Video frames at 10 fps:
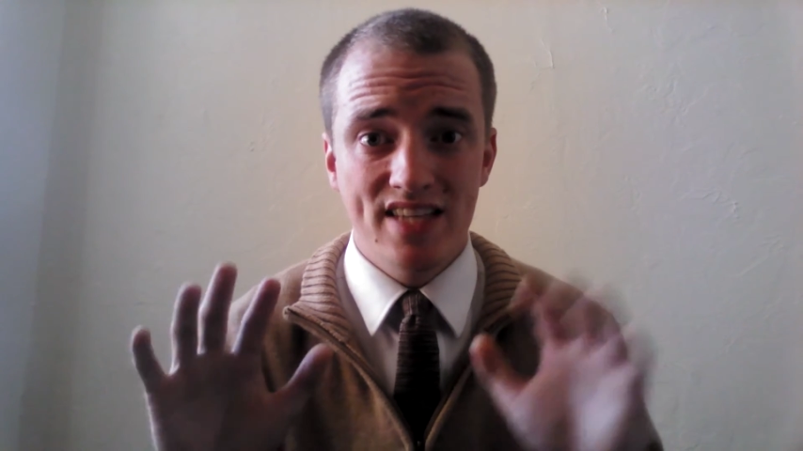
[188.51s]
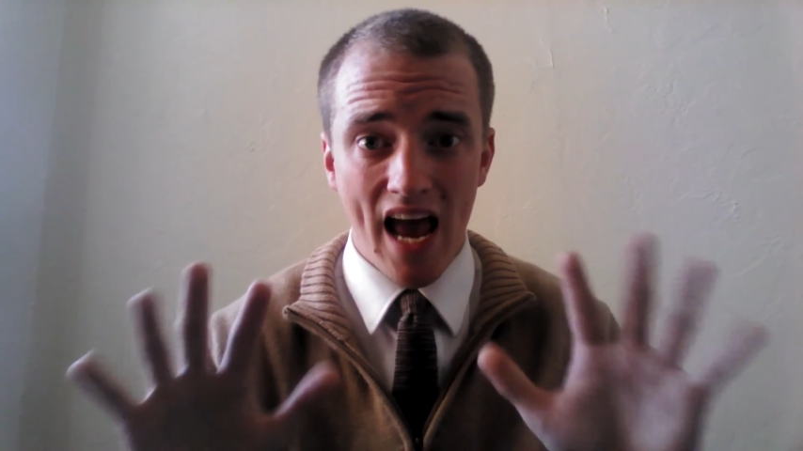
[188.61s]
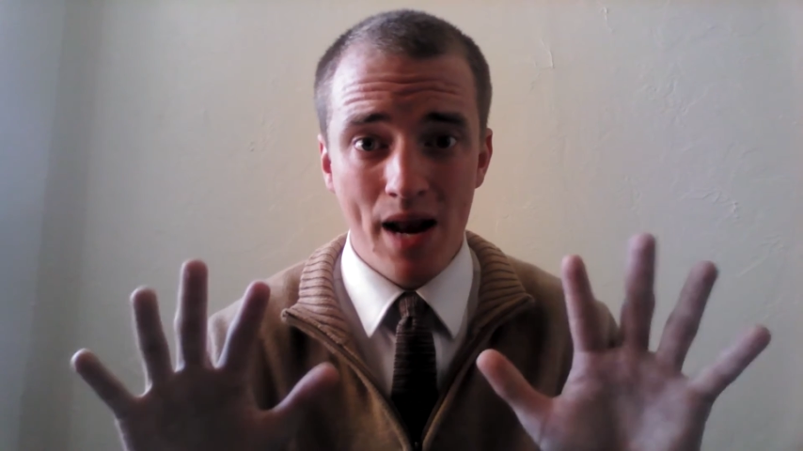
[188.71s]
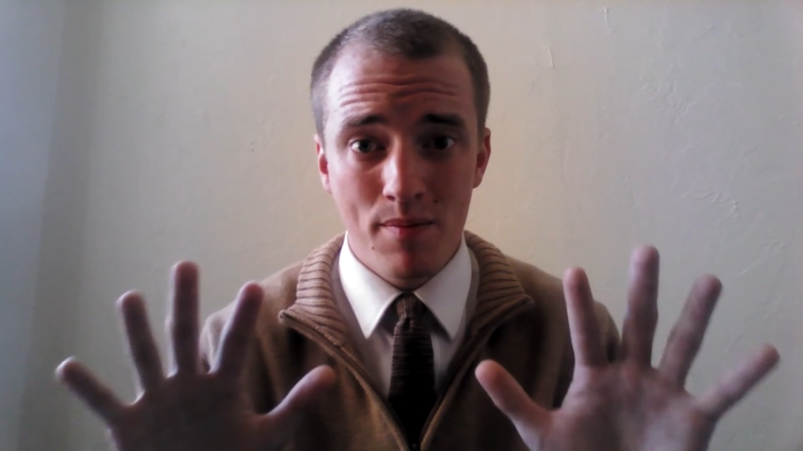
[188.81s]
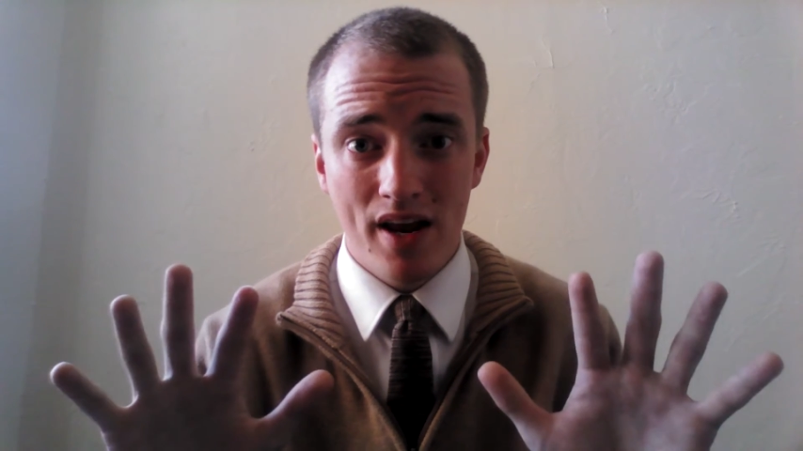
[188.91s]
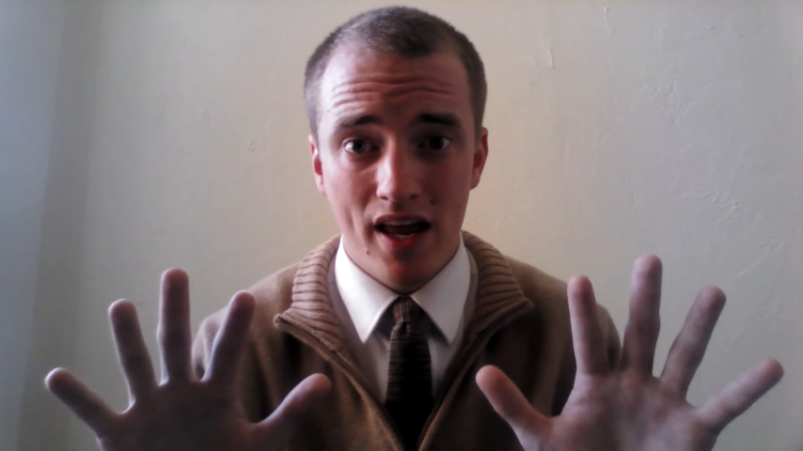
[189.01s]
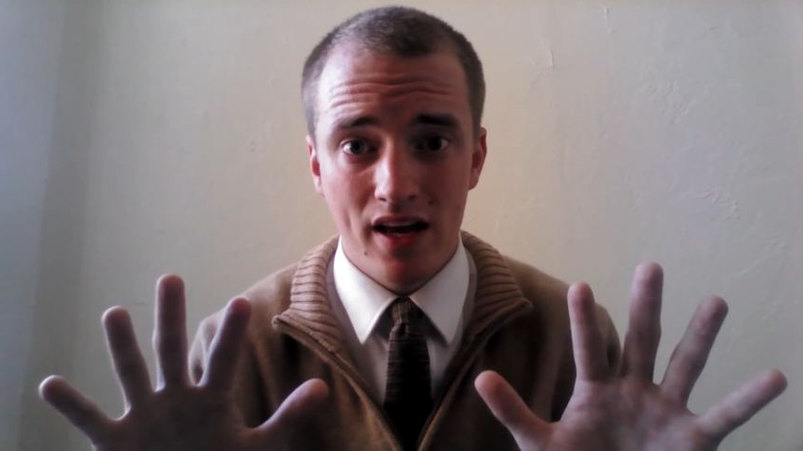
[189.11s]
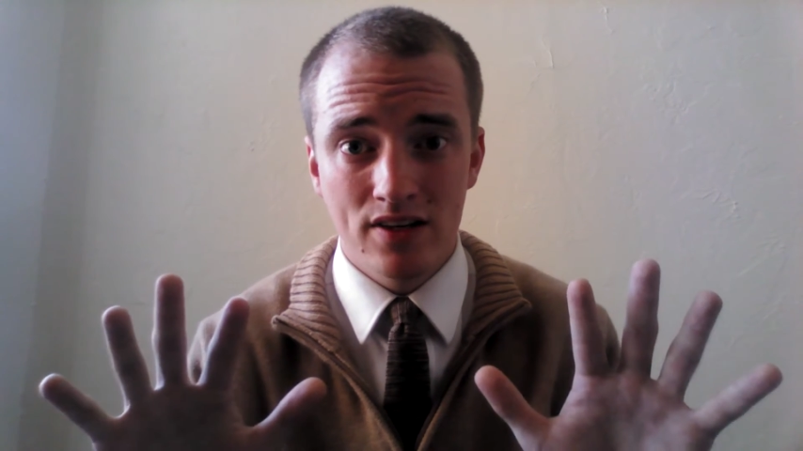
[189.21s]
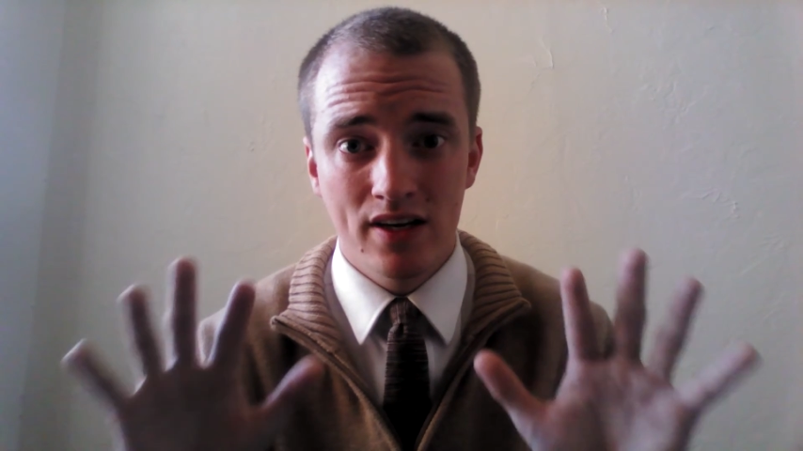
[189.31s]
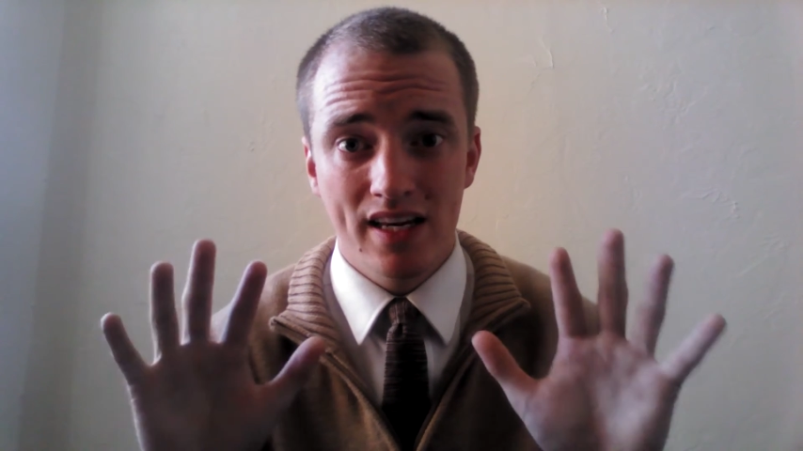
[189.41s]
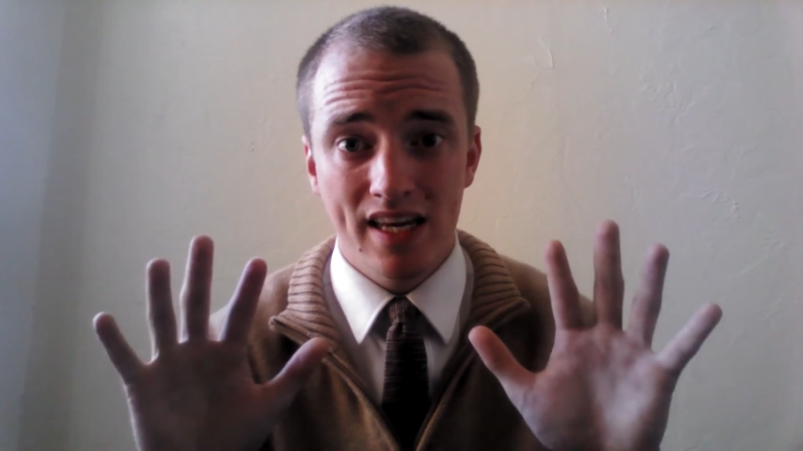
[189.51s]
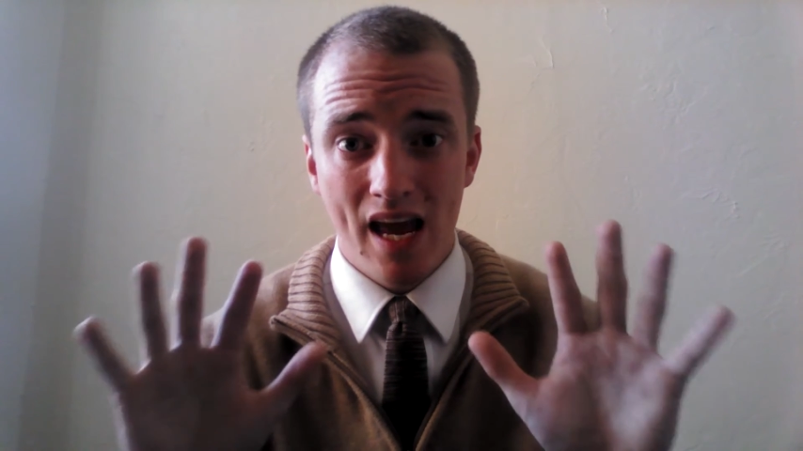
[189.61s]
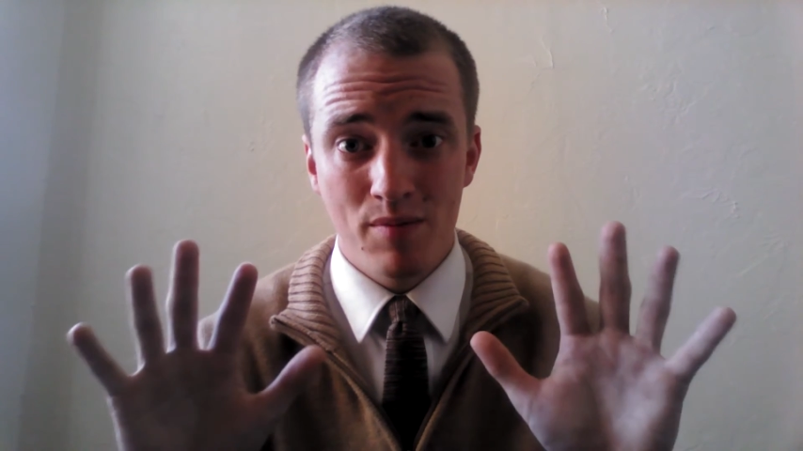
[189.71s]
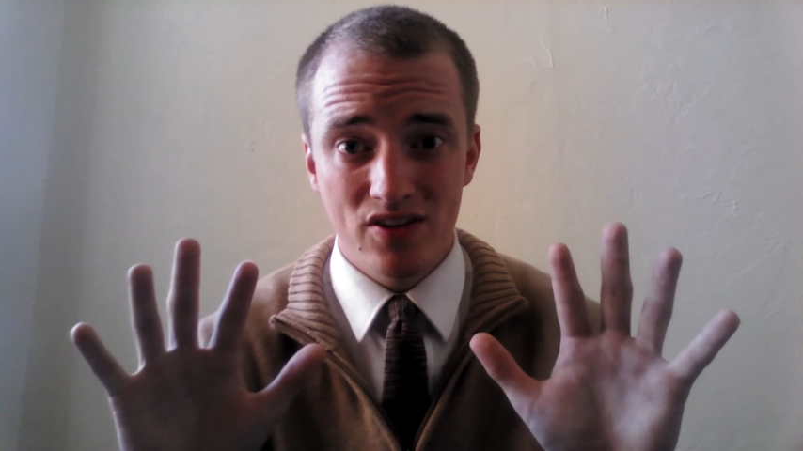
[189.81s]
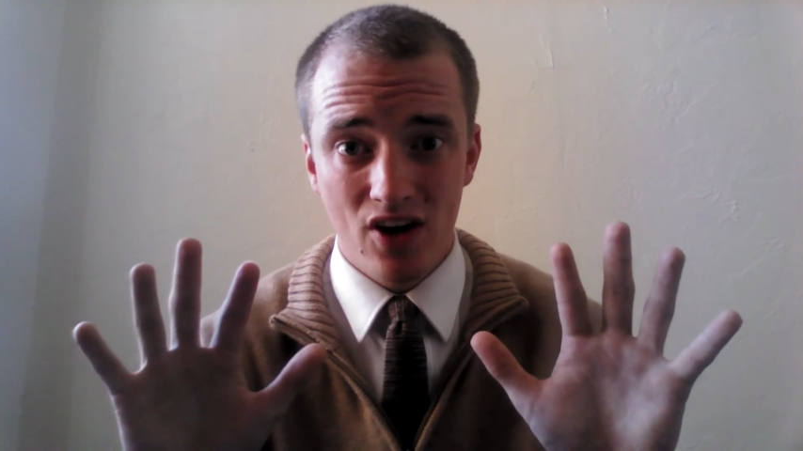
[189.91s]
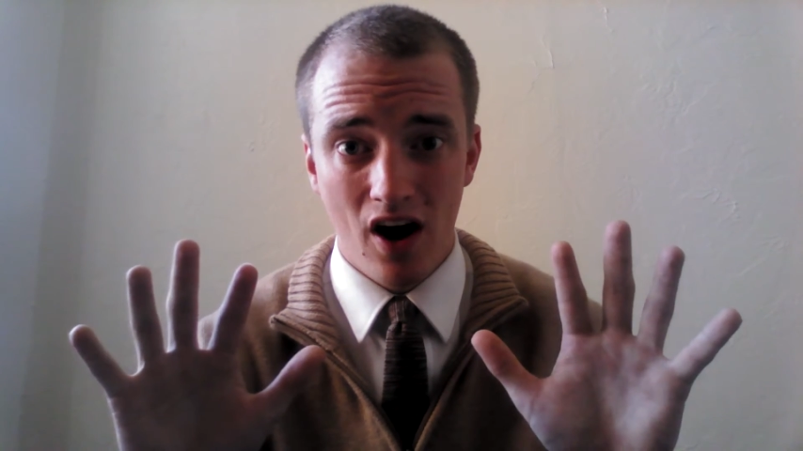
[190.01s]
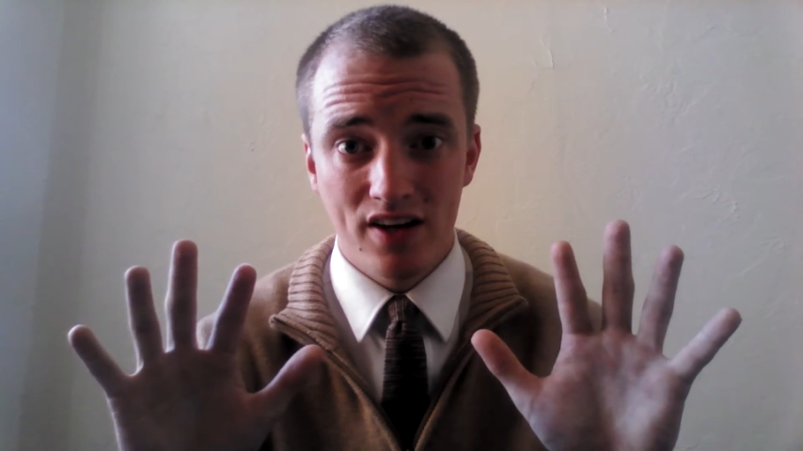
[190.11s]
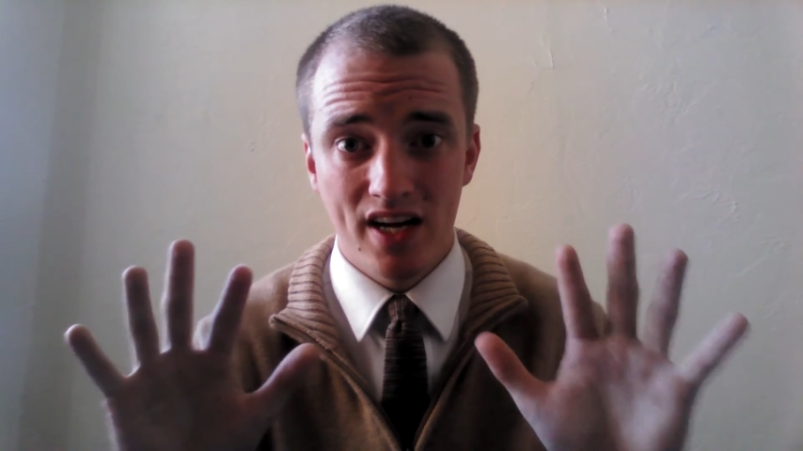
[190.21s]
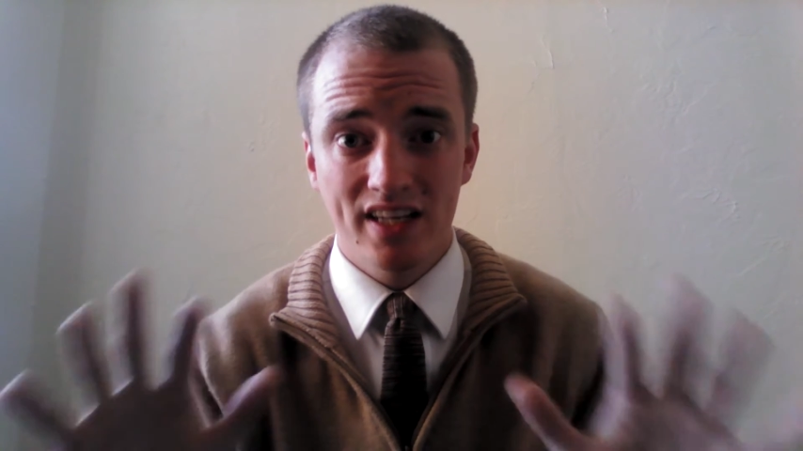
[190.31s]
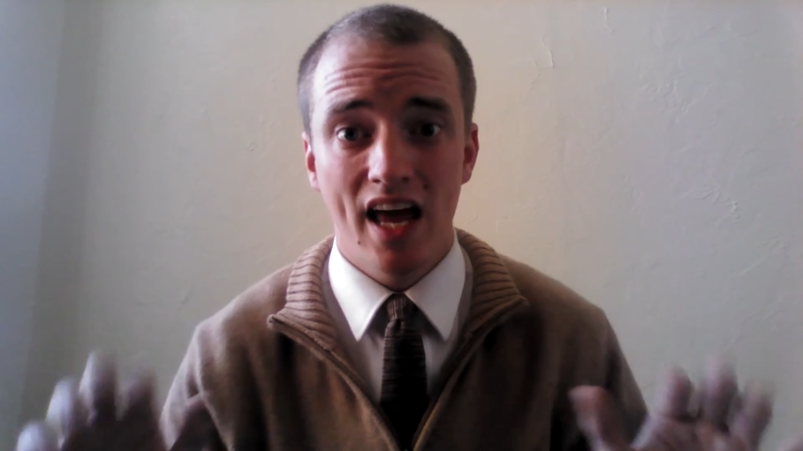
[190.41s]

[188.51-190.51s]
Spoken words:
10-minute game misconduct,